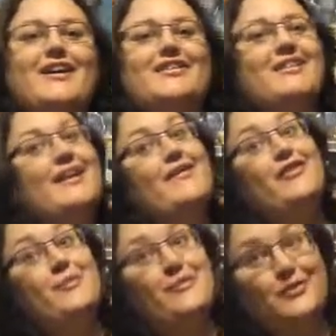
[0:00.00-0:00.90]
So now I have
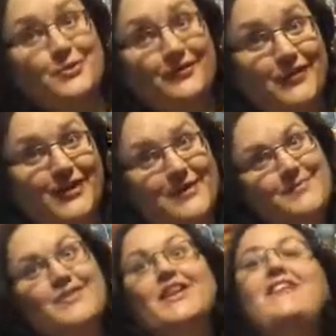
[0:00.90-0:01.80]
to open the door for her.
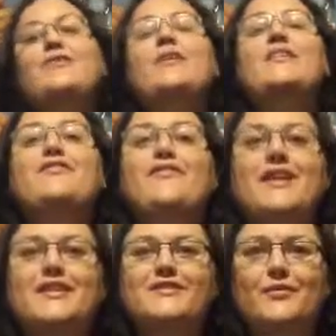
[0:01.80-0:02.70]
So everyone,
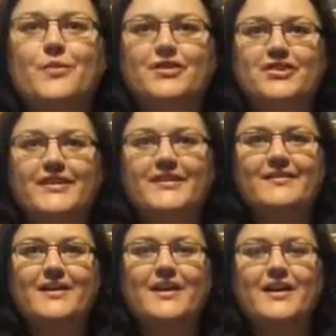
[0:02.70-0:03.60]
thanks for watching.
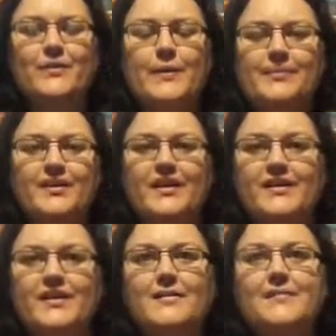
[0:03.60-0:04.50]
Website
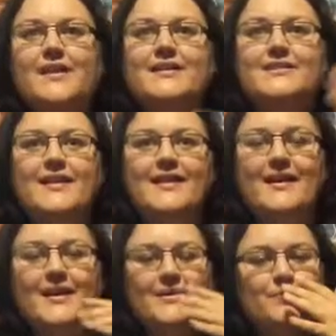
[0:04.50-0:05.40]
under. Take
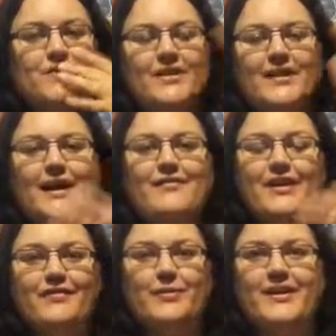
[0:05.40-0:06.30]
care. Have
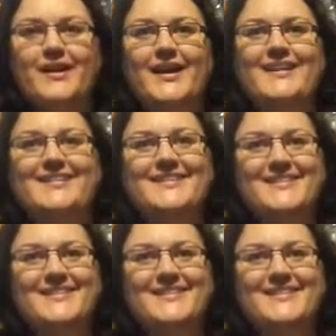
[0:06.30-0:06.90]
a lovely weekend.